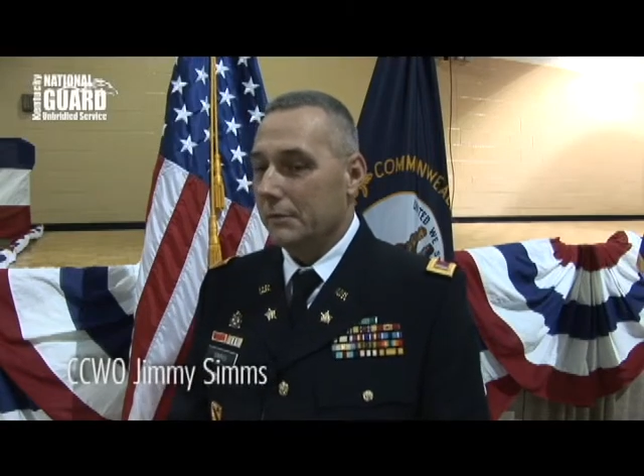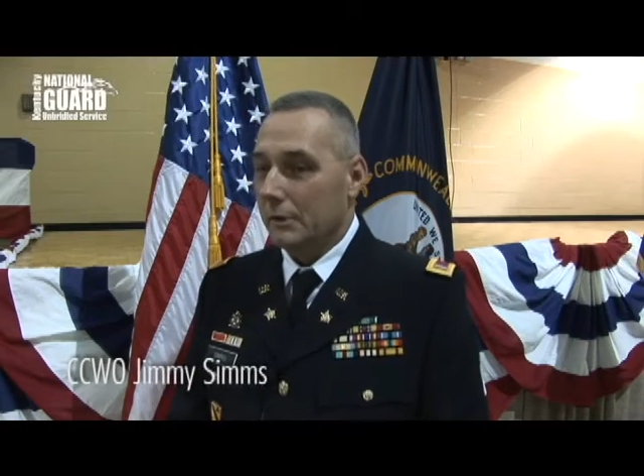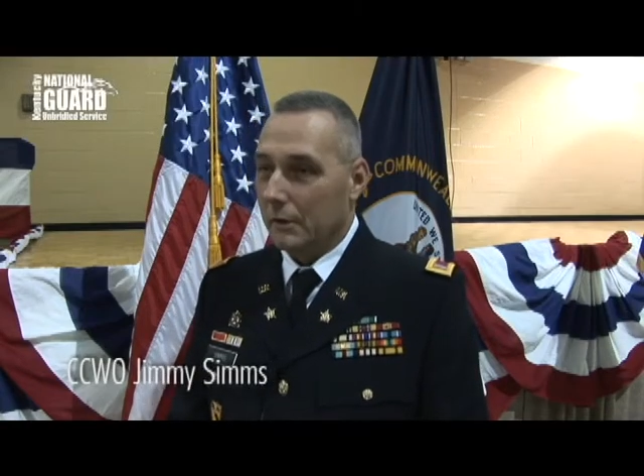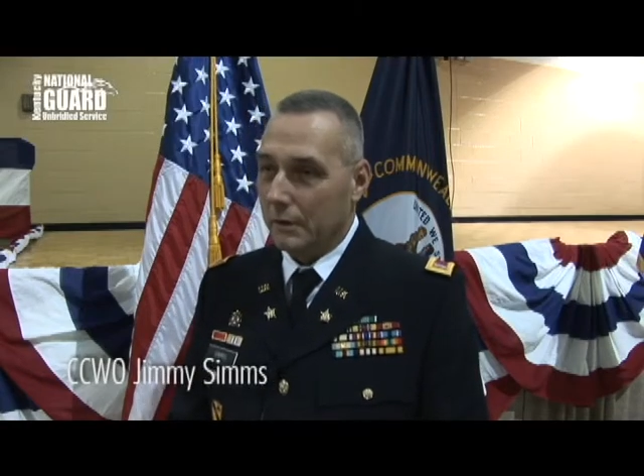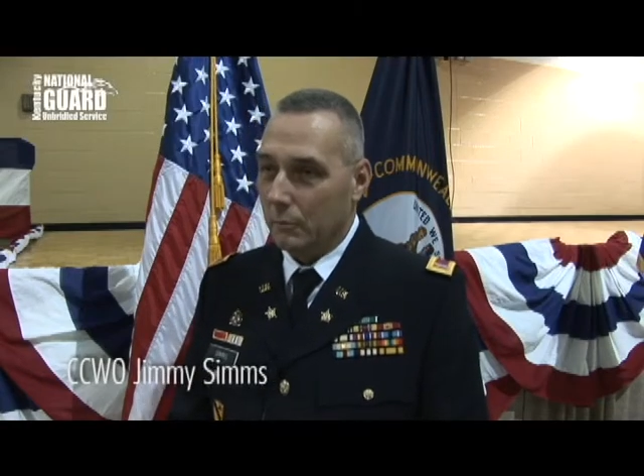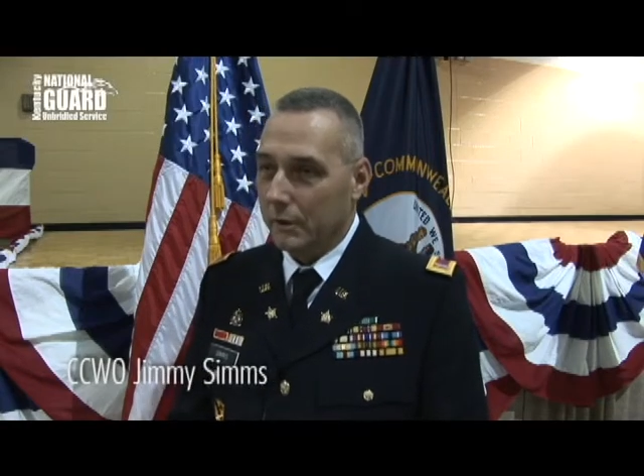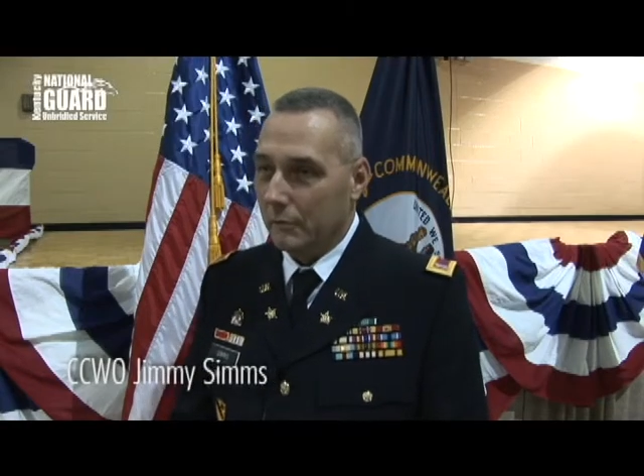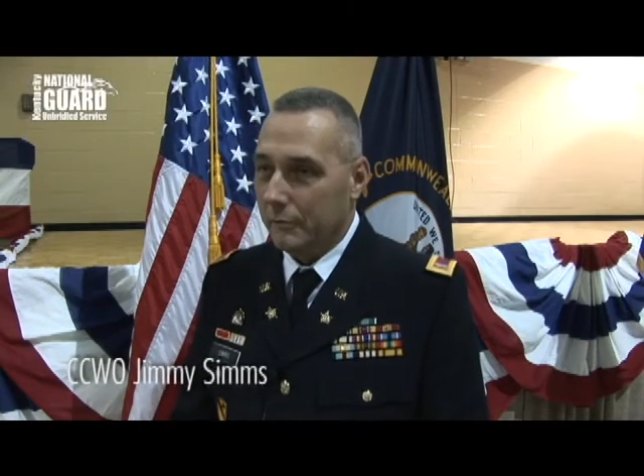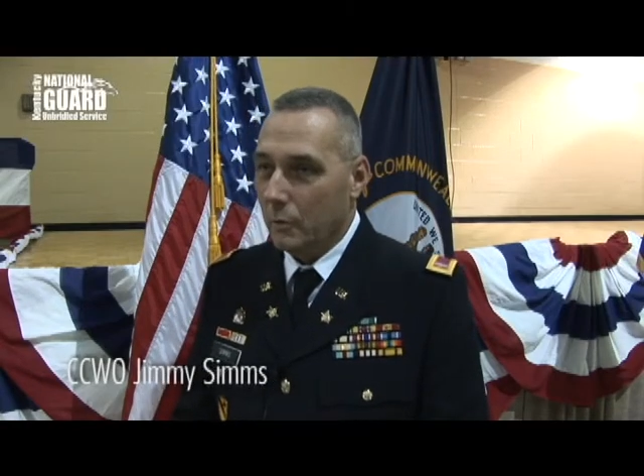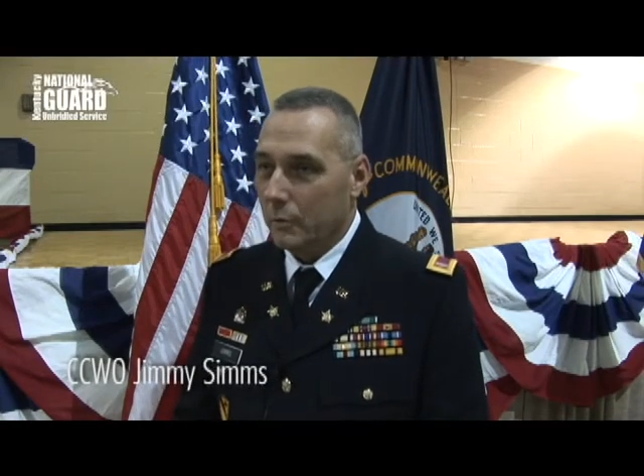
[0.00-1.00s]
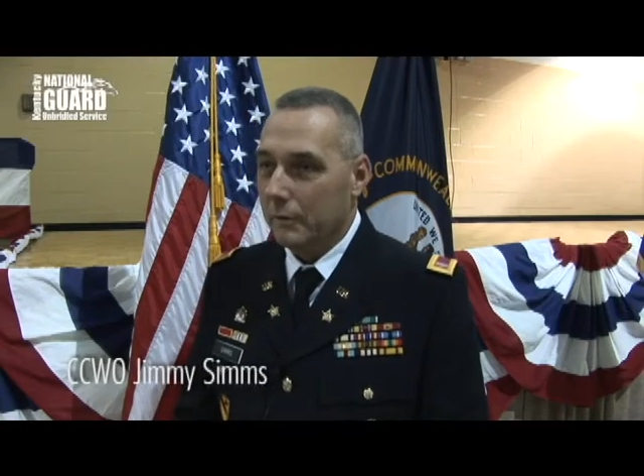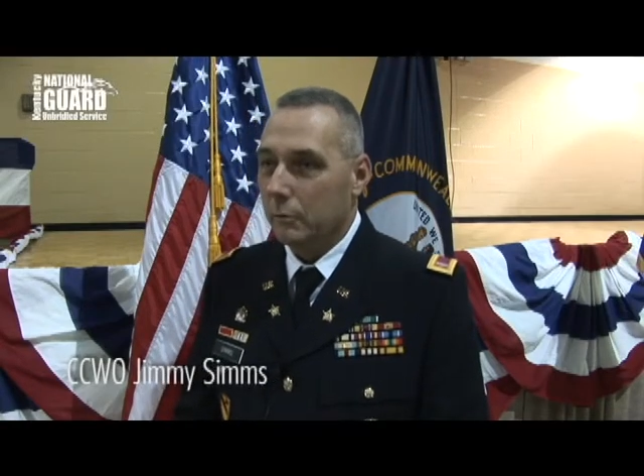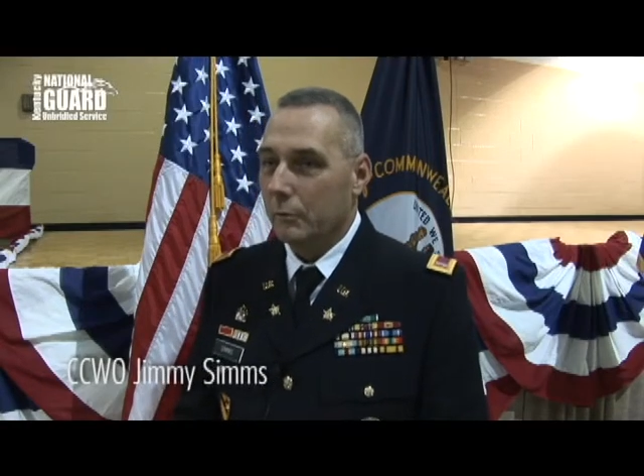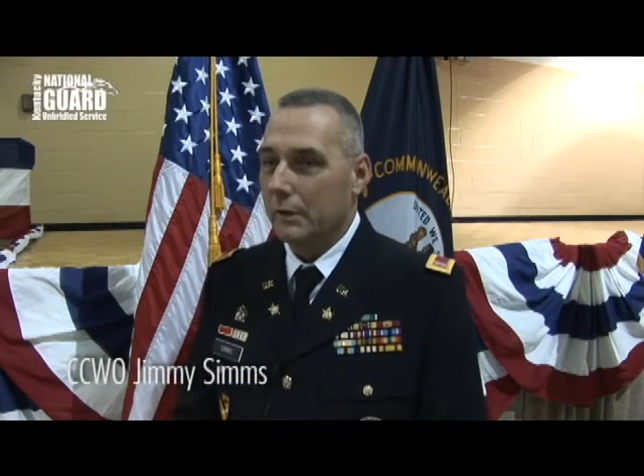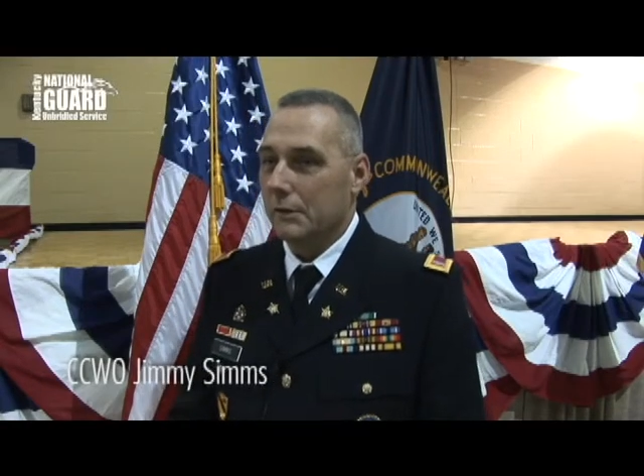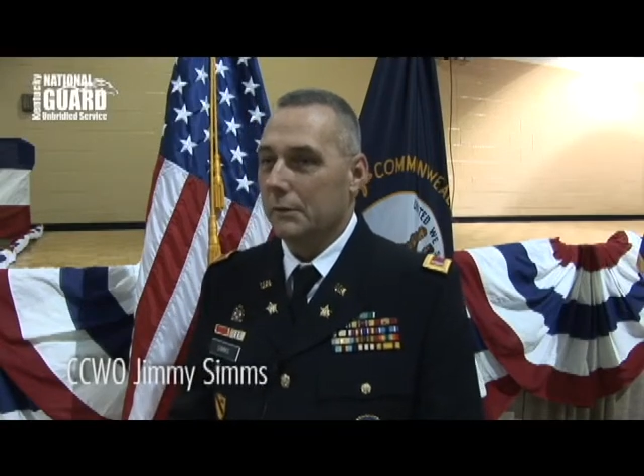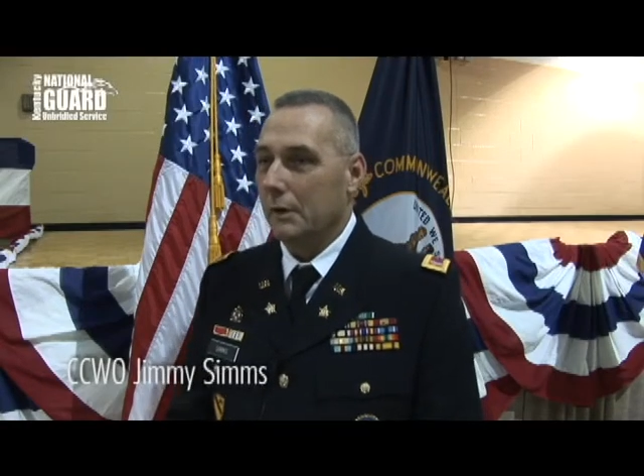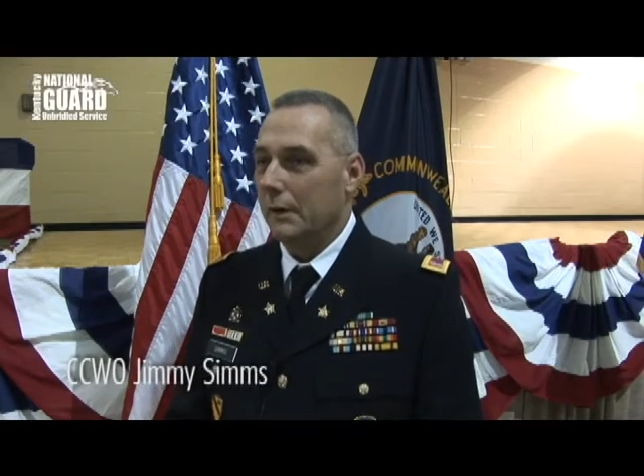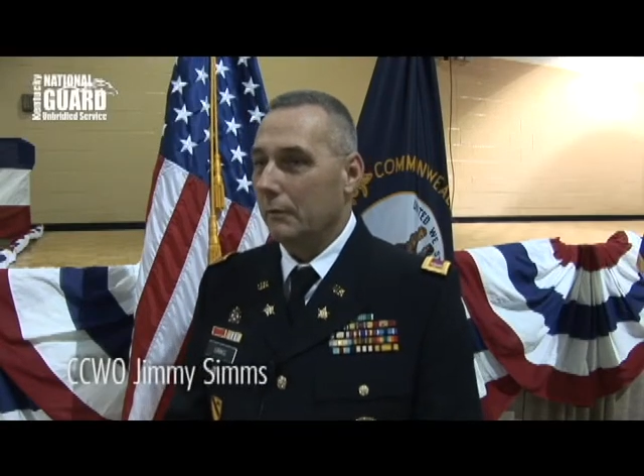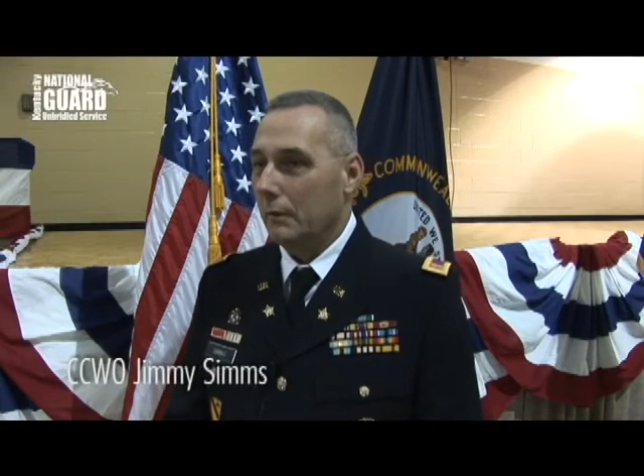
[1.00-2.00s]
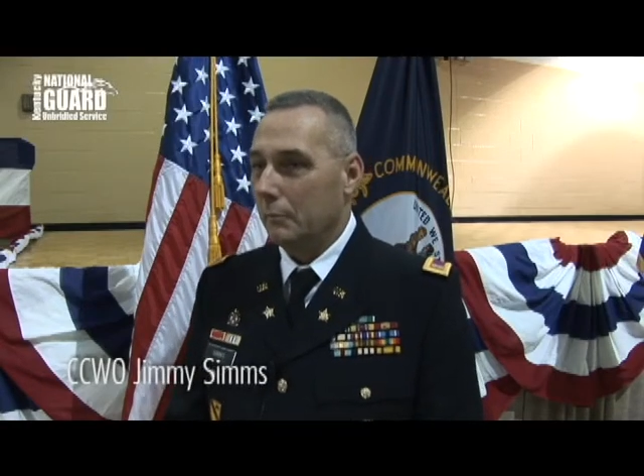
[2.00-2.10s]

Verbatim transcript: started at Wendell Ford where we can train our own